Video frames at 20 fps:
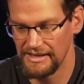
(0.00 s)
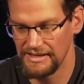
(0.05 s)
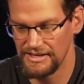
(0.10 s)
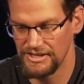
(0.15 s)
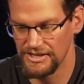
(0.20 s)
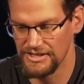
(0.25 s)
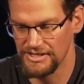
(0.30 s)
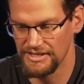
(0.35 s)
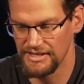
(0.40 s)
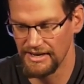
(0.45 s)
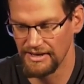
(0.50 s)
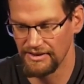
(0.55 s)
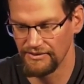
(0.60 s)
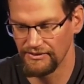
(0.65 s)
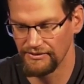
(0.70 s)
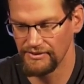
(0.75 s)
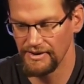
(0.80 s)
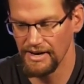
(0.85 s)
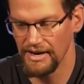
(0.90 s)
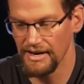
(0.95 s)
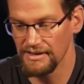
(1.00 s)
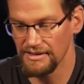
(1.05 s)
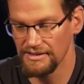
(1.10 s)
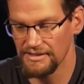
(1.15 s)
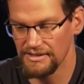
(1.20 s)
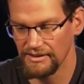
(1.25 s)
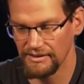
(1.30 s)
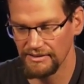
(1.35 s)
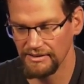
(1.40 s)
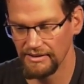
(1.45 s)
just setting
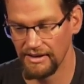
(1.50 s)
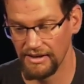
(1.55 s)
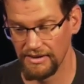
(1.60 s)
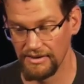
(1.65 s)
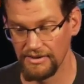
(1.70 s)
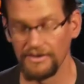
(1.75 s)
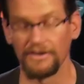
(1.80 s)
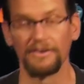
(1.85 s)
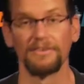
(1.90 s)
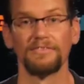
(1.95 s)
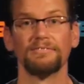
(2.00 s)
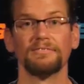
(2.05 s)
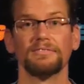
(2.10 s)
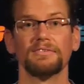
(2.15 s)
right under,